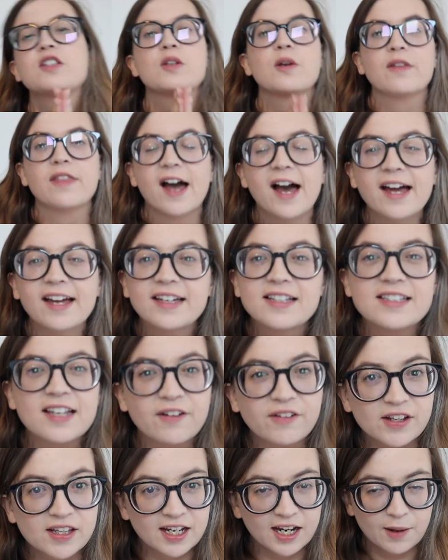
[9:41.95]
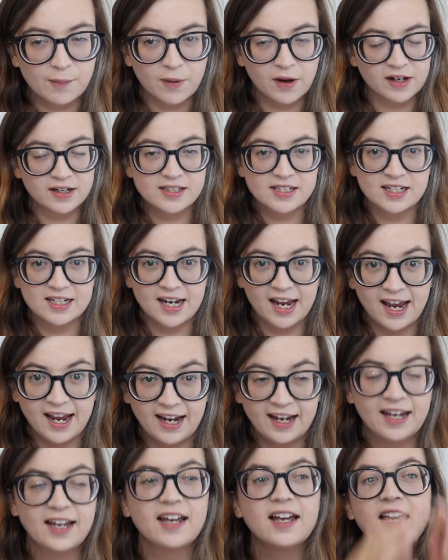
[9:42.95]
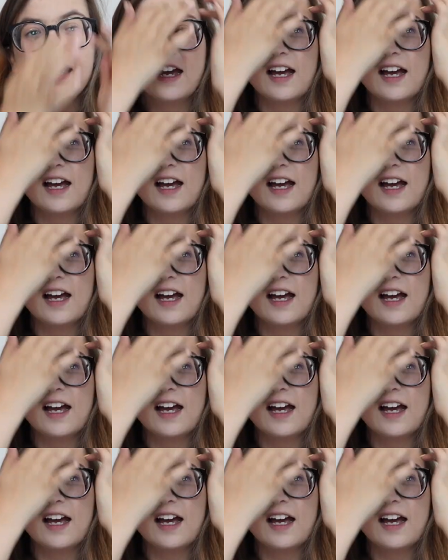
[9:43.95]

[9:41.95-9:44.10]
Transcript: So that is everything I bought today.